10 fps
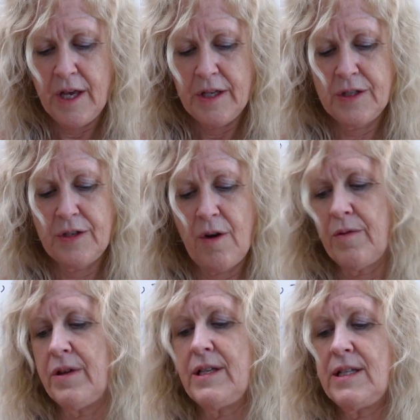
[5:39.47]

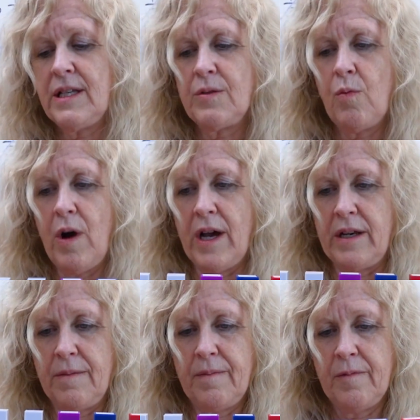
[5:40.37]
So this is
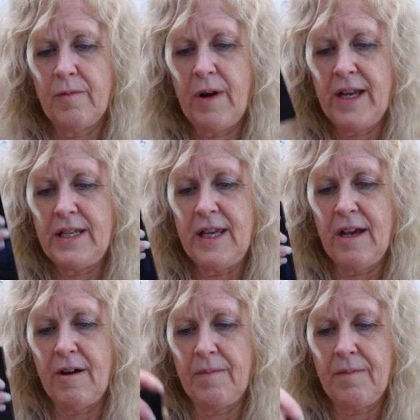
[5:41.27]
1 right
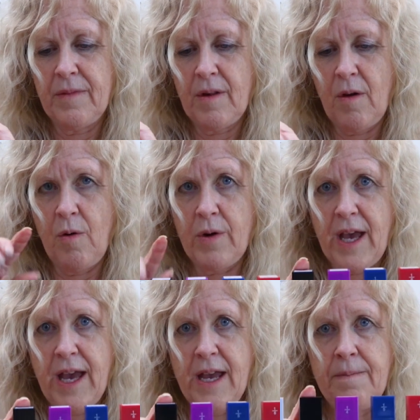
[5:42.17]
here,
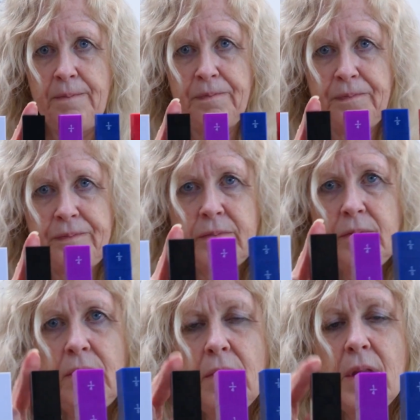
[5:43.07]
okay?
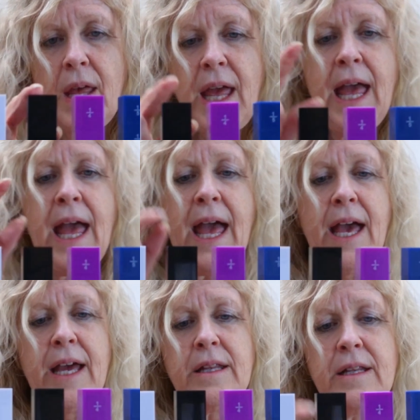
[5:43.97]

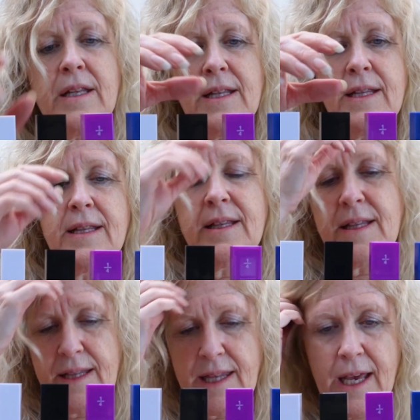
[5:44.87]
And
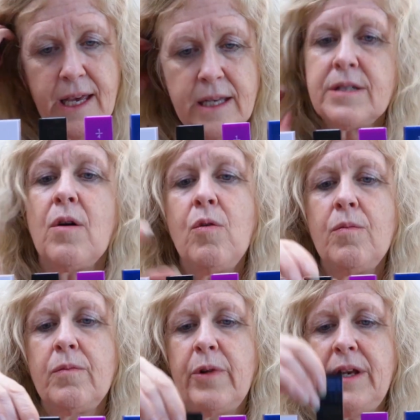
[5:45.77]
this,
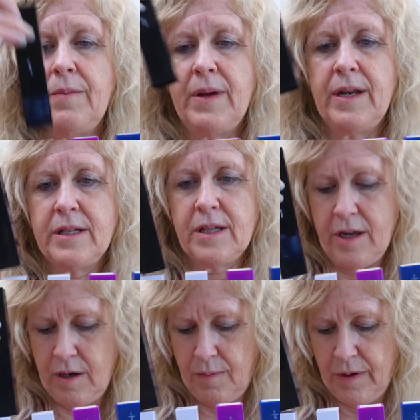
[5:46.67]
oh, wait a minute, I'm
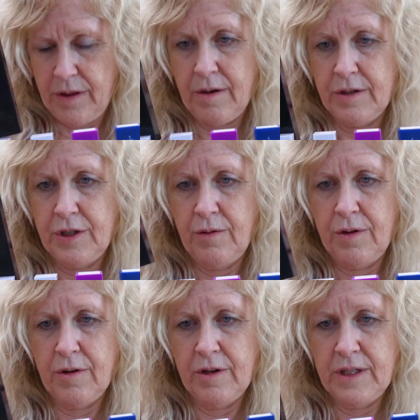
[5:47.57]
going to put the
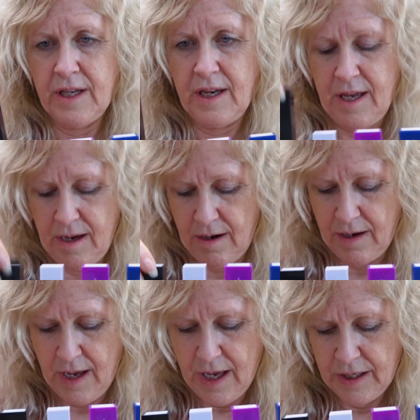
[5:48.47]
2/3 in here.
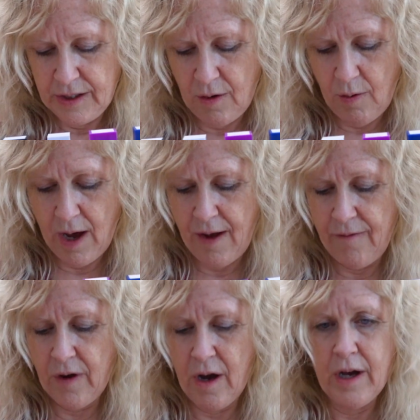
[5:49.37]
So
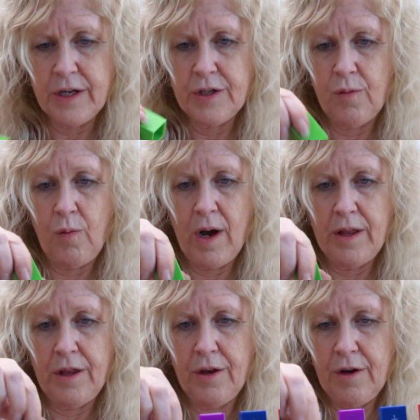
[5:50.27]
I've got
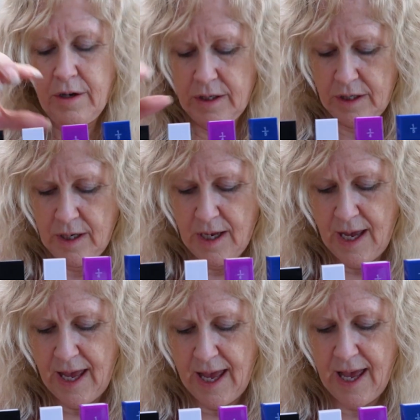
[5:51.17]
1/3
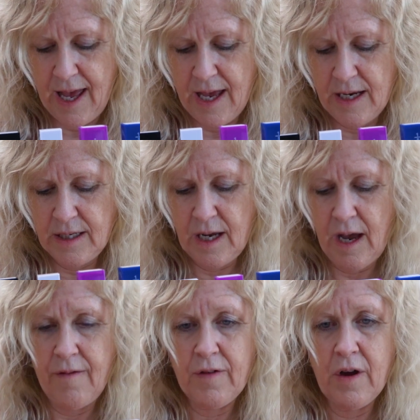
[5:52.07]
and
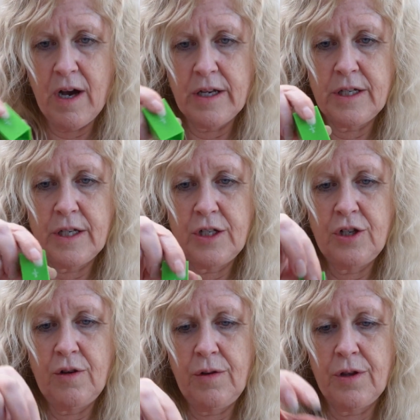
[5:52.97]
I've got
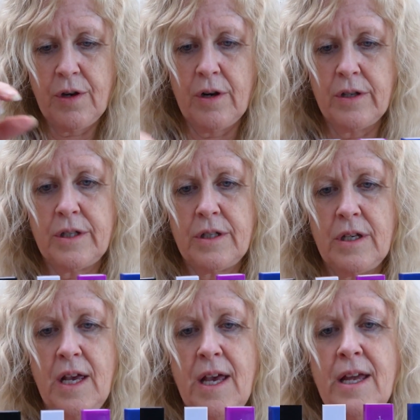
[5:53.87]
2/3.
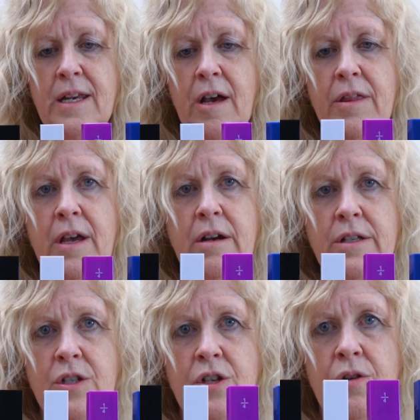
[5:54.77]
Now
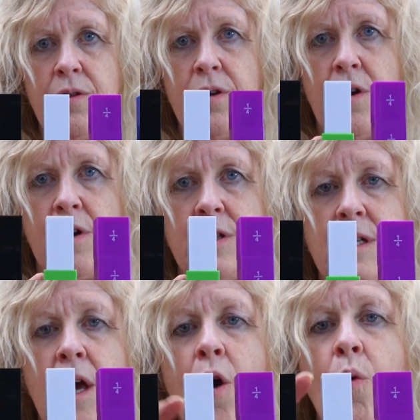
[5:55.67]
there's 2/3.
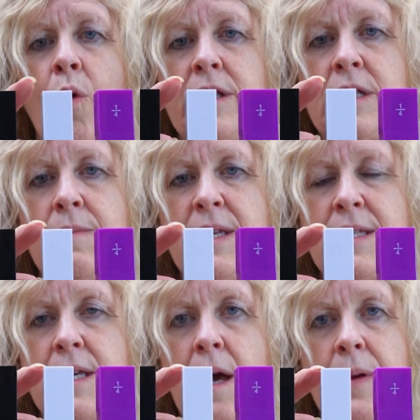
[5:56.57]
What's
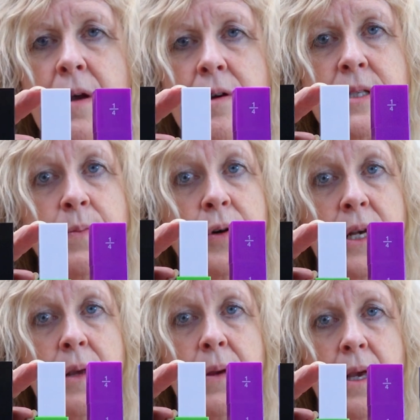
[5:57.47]
missing up here is
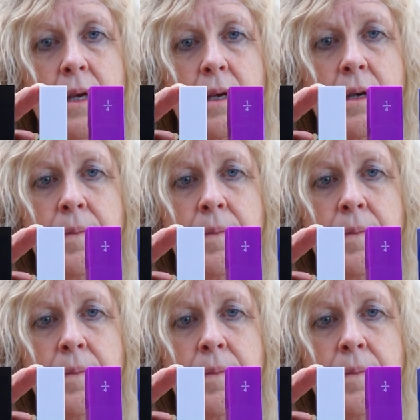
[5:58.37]
pretty big.